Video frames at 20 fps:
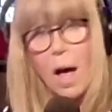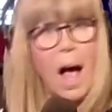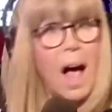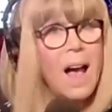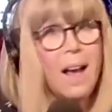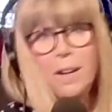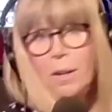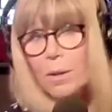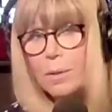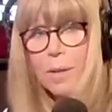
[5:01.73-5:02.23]

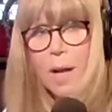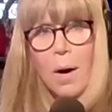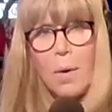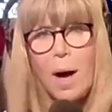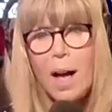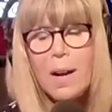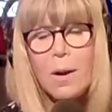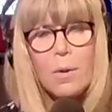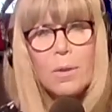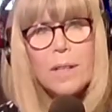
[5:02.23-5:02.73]
I don't know.
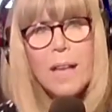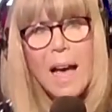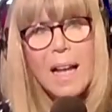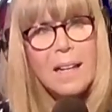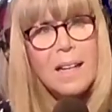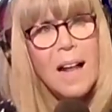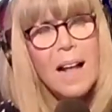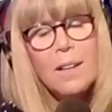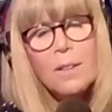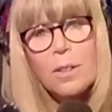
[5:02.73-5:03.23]
I don't get
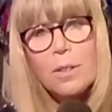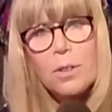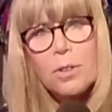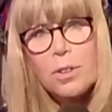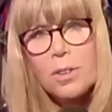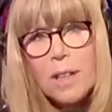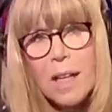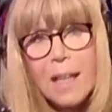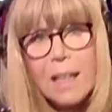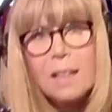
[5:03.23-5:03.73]
it. I don't
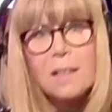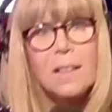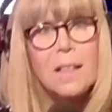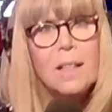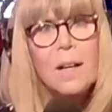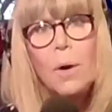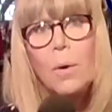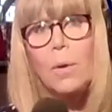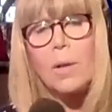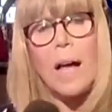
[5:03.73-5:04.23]
understand, you
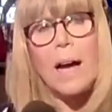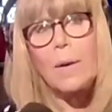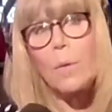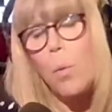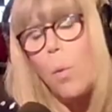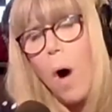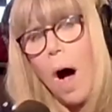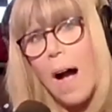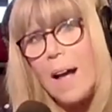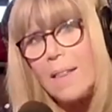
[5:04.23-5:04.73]
know, like
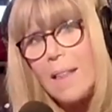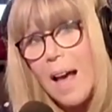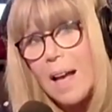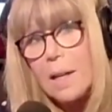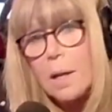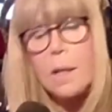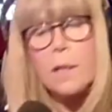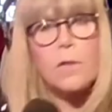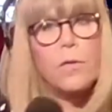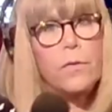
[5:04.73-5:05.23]
why
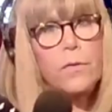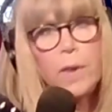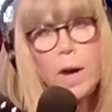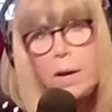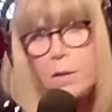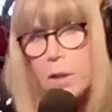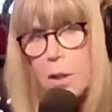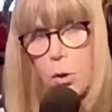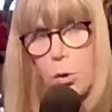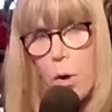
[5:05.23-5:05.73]
that. It's
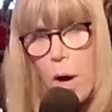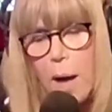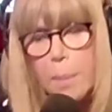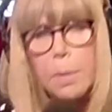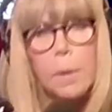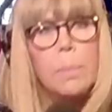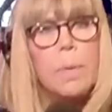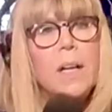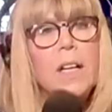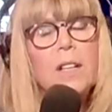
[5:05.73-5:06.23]
very
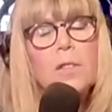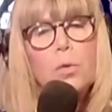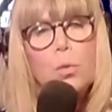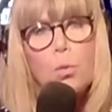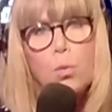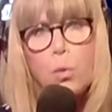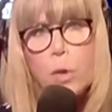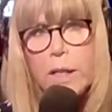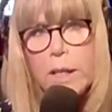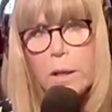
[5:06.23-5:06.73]
tribal, but it's
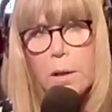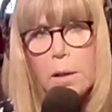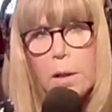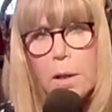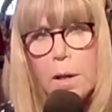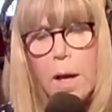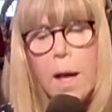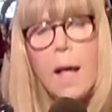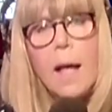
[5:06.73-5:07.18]
real.